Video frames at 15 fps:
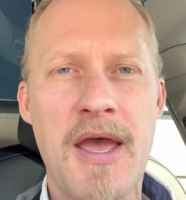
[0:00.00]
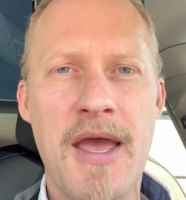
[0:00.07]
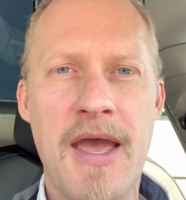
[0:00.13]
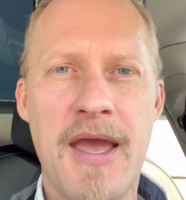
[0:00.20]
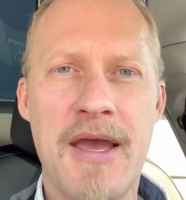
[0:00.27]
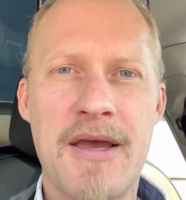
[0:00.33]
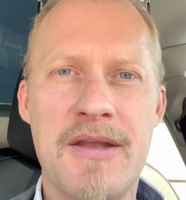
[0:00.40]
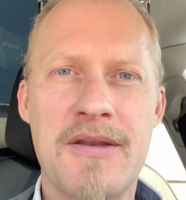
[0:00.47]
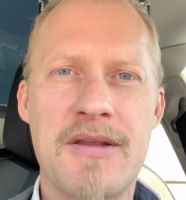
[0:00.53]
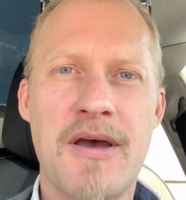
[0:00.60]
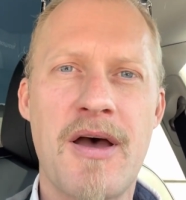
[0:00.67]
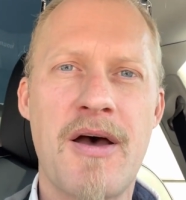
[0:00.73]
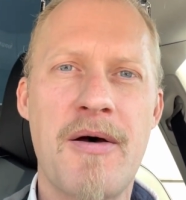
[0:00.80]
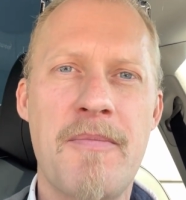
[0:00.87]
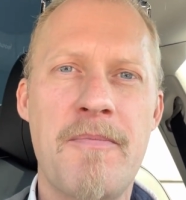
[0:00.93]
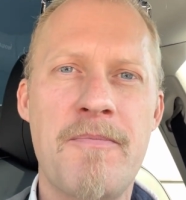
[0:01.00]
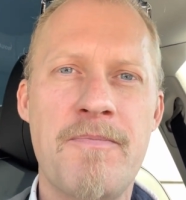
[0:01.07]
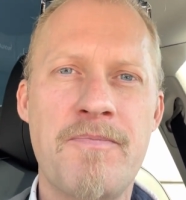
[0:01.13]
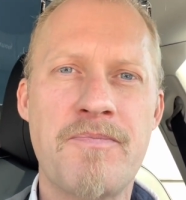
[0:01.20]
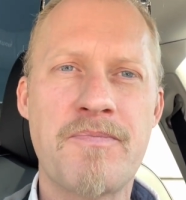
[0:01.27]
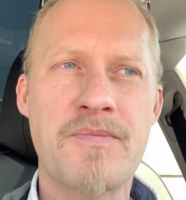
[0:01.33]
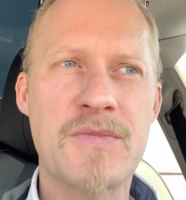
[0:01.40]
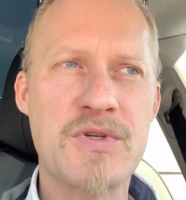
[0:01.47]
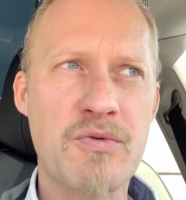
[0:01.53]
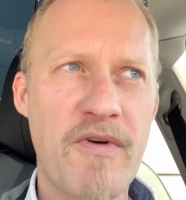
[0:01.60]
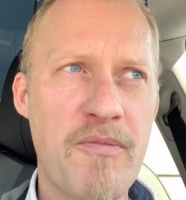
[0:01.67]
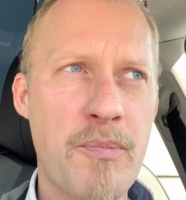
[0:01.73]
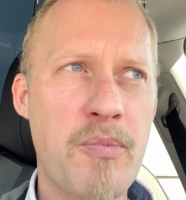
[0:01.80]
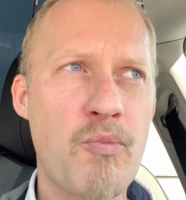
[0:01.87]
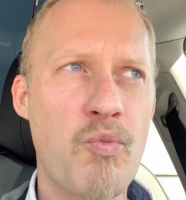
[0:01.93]
And so
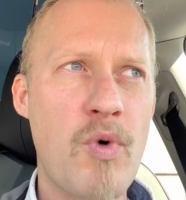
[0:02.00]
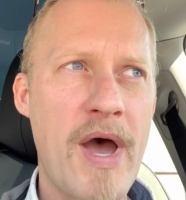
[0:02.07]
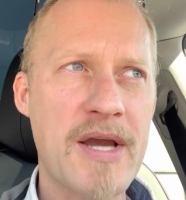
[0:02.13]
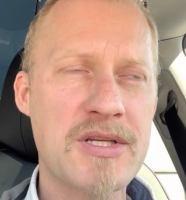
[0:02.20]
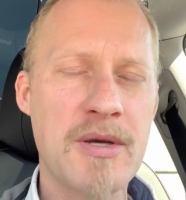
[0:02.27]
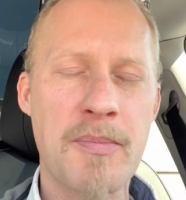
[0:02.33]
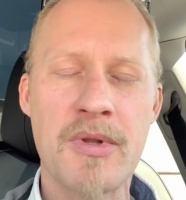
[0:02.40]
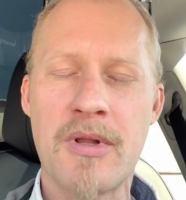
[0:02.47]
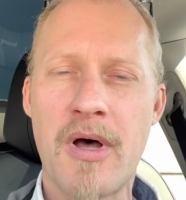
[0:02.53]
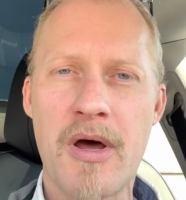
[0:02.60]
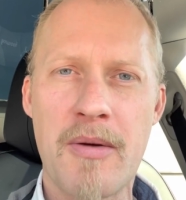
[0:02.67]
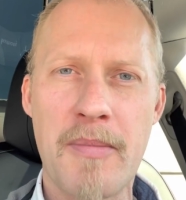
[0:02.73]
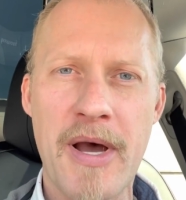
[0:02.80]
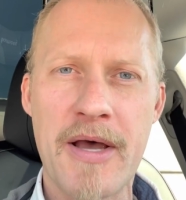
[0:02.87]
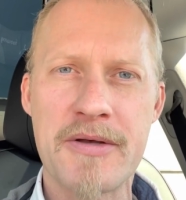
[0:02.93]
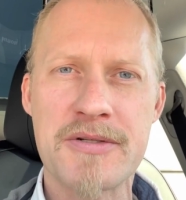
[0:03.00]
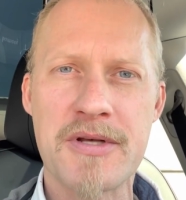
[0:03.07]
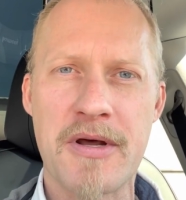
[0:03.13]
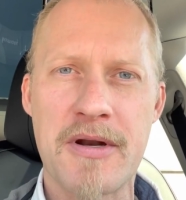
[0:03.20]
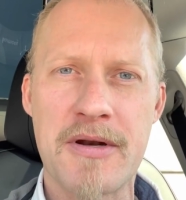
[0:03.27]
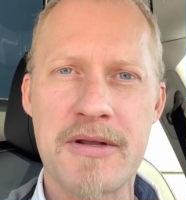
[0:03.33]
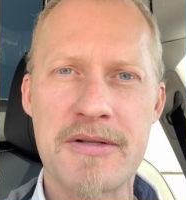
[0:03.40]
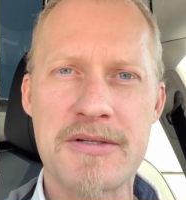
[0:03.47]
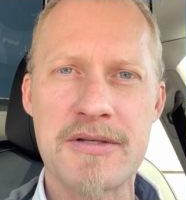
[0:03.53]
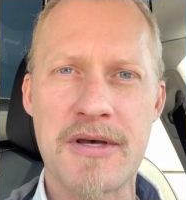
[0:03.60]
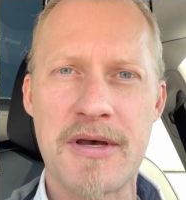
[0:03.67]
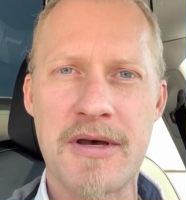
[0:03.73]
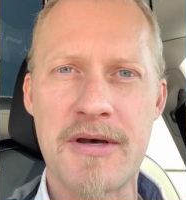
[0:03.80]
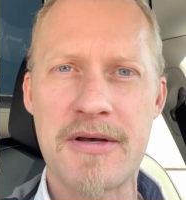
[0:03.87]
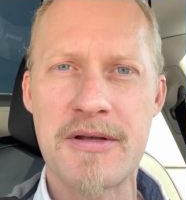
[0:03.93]
we've racked up a lot of miles on it. It's
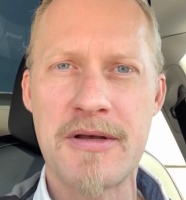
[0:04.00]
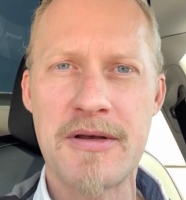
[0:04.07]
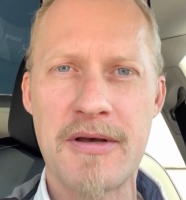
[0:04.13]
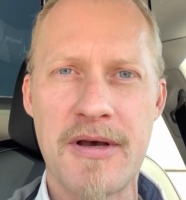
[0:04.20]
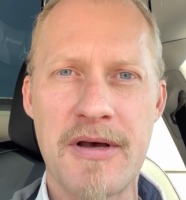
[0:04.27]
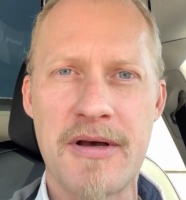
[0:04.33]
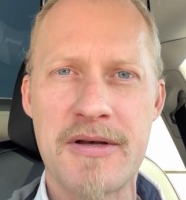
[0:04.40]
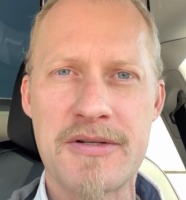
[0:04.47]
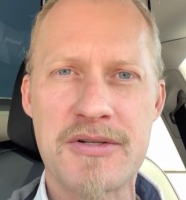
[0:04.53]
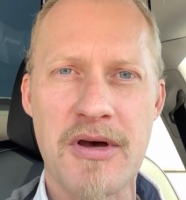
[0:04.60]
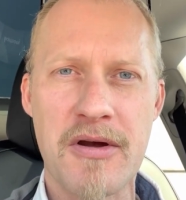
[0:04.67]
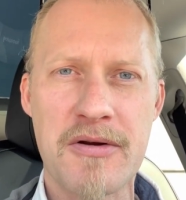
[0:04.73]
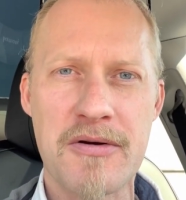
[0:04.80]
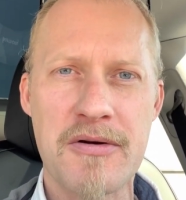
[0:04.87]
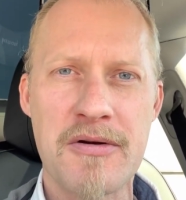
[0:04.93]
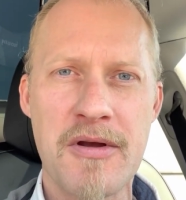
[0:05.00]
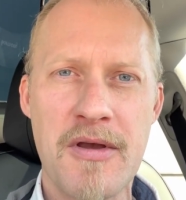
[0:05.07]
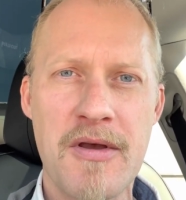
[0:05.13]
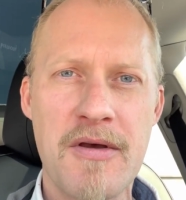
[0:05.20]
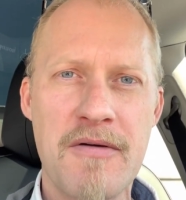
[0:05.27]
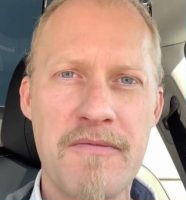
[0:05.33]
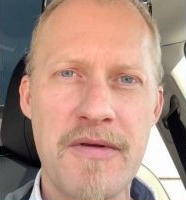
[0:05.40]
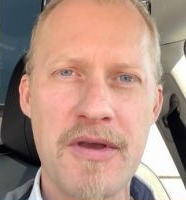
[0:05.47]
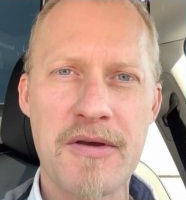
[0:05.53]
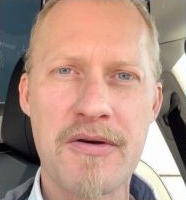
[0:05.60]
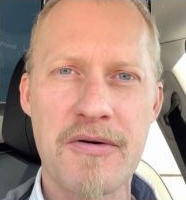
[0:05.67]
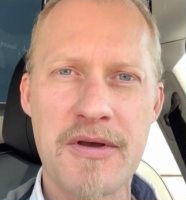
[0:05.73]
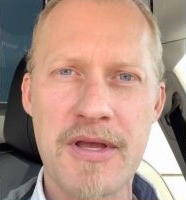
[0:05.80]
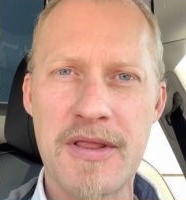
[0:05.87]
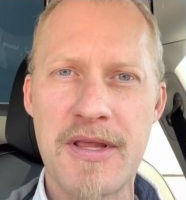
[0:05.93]
a soccer
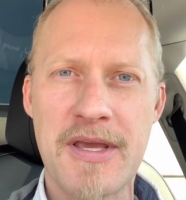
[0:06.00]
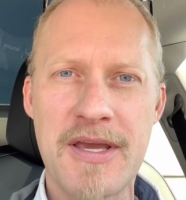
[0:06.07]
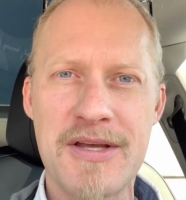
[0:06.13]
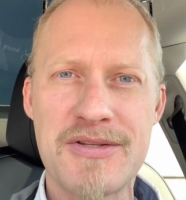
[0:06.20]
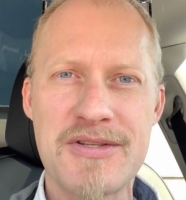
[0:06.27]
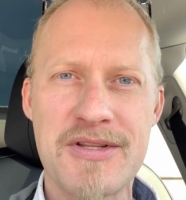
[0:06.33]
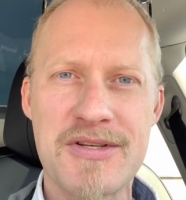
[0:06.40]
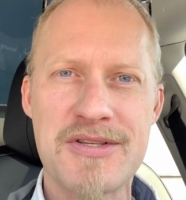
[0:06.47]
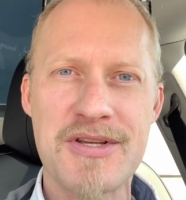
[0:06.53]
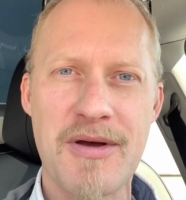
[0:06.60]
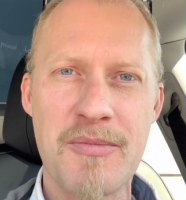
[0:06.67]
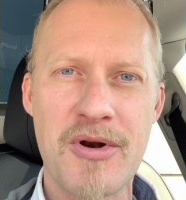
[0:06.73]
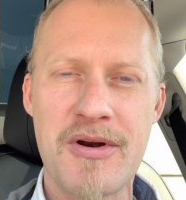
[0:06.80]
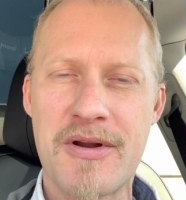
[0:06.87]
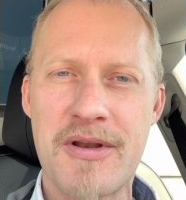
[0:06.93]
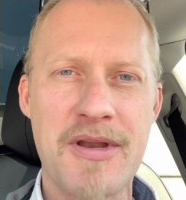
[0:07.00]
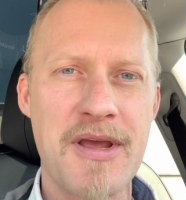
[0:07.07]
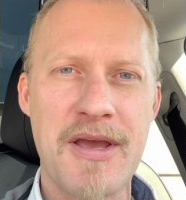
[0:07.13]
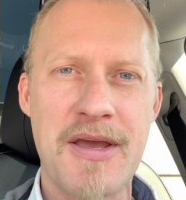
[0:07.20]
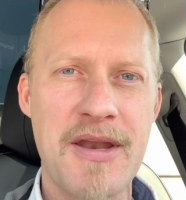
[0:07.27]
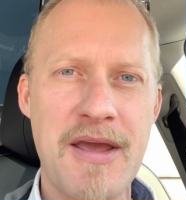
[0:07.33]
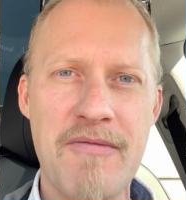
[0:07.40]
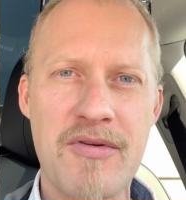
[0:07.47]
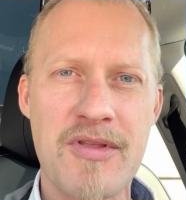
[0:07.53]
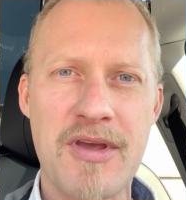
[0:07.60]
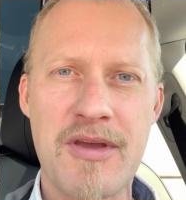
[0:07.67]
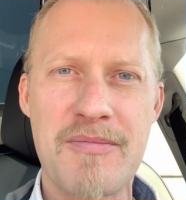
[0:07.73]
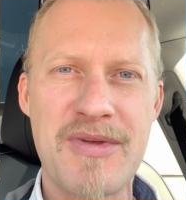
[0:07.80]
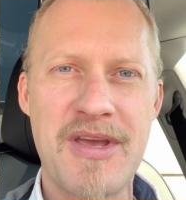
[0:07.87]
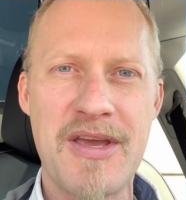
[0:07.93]
vehicle, getting the kids in the summer and
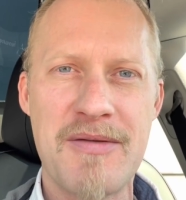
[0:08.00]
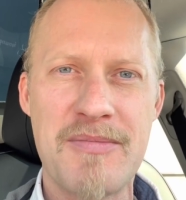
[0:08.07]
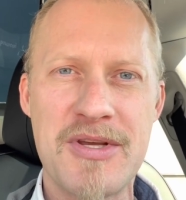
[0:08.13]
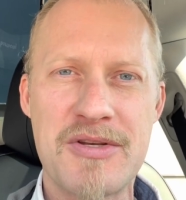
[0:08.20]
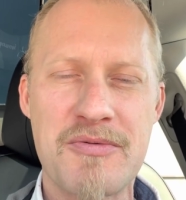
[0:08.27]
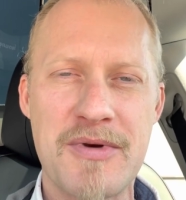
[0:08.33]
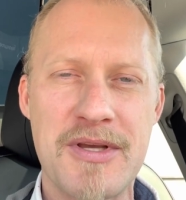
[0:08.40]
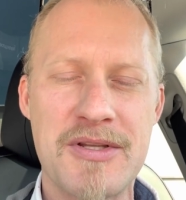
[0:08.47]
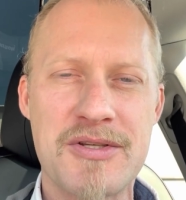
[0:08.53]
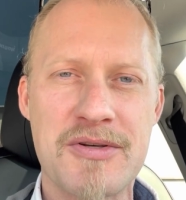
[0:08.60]
everything in between.